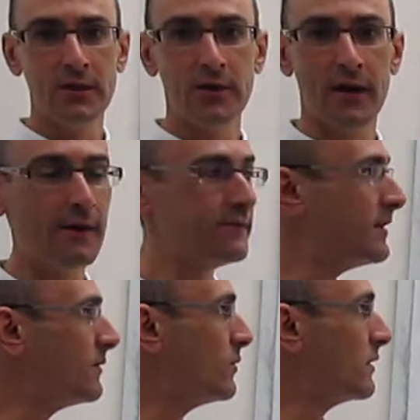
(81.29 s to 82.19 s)
You have
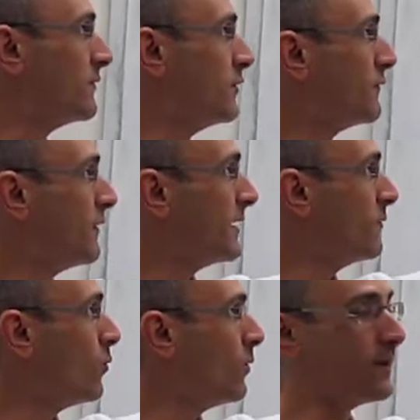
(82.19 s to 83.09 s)
that, well, if you
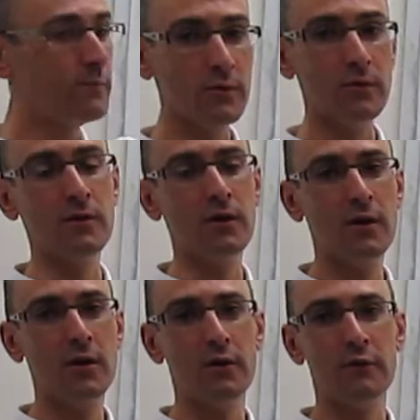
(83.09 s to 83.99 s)
find one mole
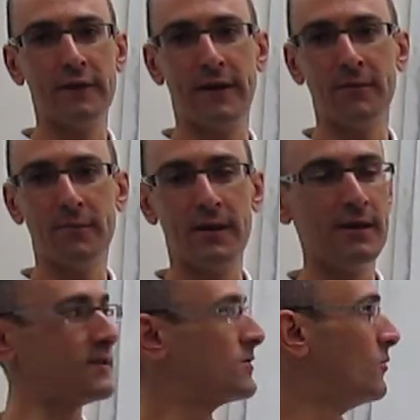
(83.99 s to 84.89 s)
of A
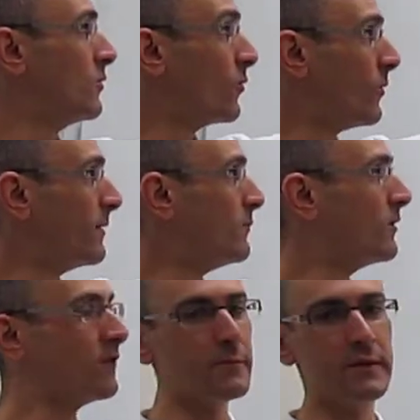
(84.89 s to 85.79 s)
plus or one
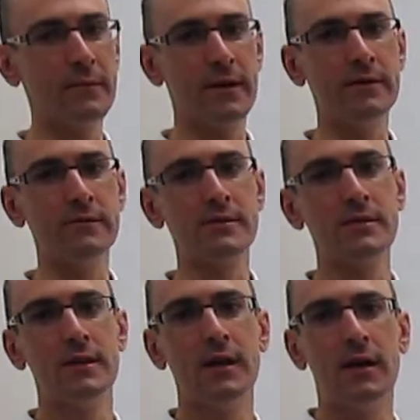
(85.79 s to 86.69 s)
mole of B
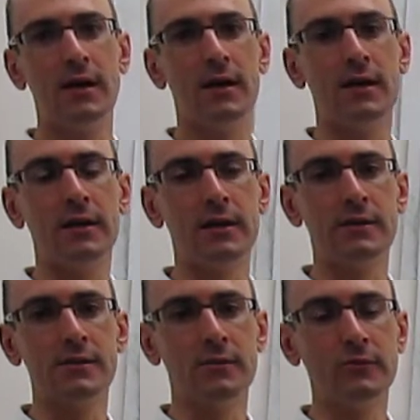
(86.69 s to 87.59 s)
minus uh,
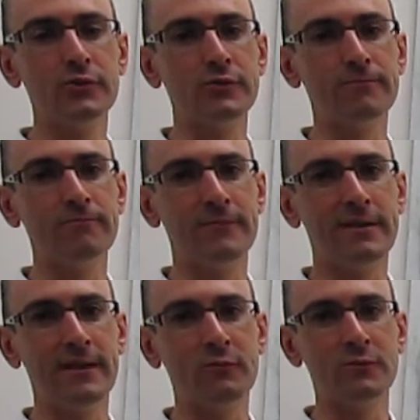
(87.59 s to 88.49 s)
in solution,
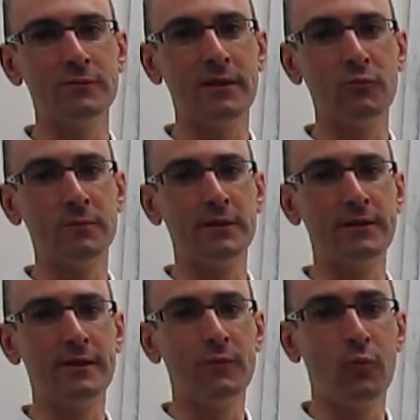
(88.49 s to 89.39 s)
then that would, that would mean
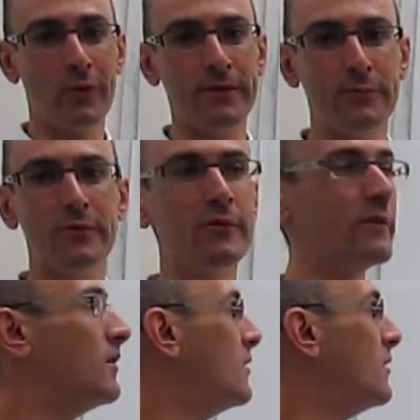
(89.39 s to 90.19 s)
that one mole